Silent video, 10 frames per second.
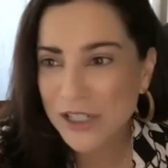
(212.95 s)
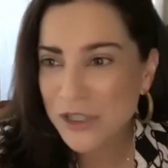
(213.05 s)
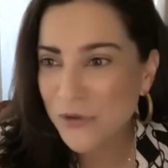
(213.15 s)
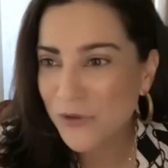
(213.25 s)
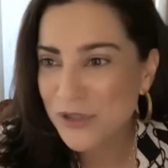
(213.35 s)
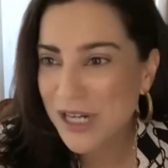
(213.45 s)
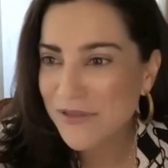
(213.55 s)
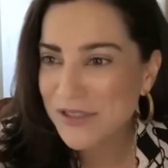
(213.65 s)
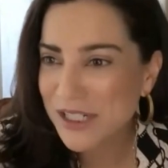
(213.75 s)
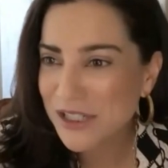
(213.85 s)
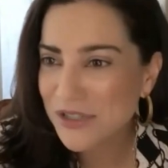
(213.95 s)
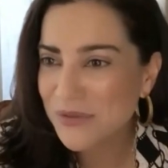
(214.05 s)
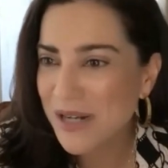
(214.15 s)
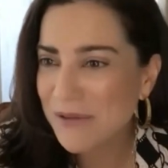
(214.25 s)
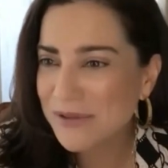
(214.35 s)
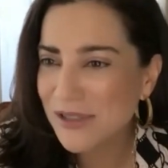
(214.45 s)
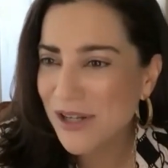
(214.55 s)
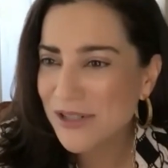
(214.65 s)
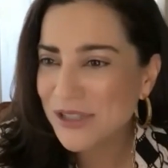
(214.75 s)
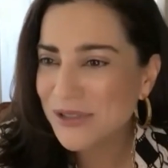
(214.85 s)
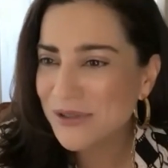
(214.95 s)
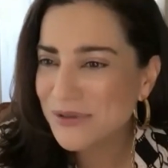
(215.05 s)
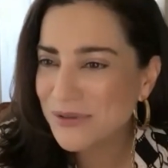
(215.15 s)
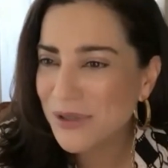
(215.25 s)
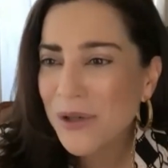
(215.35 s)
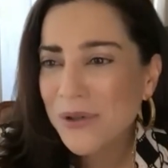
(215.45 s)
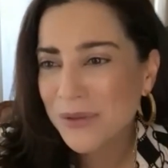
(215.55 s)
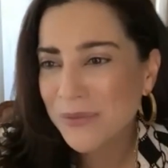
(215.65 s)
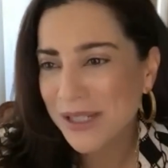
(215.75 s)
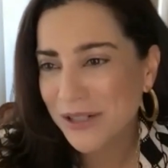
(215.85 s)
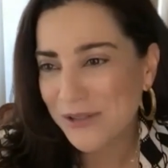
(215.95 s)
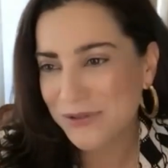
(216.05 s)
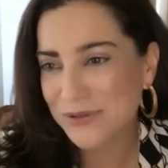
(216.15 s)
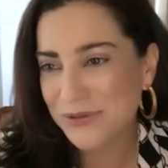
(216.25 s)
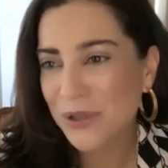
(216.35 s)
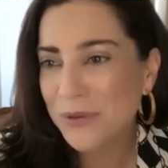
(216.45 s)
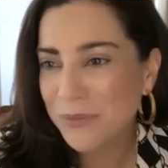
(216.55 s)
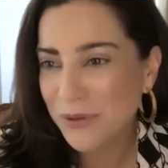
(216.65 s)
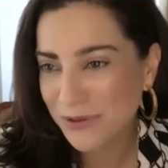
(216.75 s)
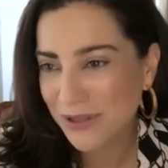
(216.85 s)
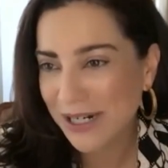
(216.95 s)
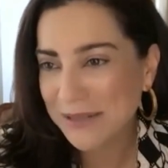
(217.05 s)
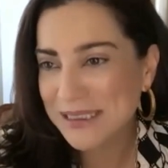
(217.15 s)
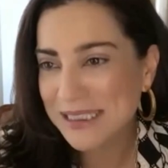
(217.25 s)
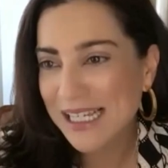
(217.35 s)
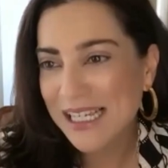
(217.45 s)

initial first conversations when I was launching Girls Who Code and we had our Girls Who Code programs,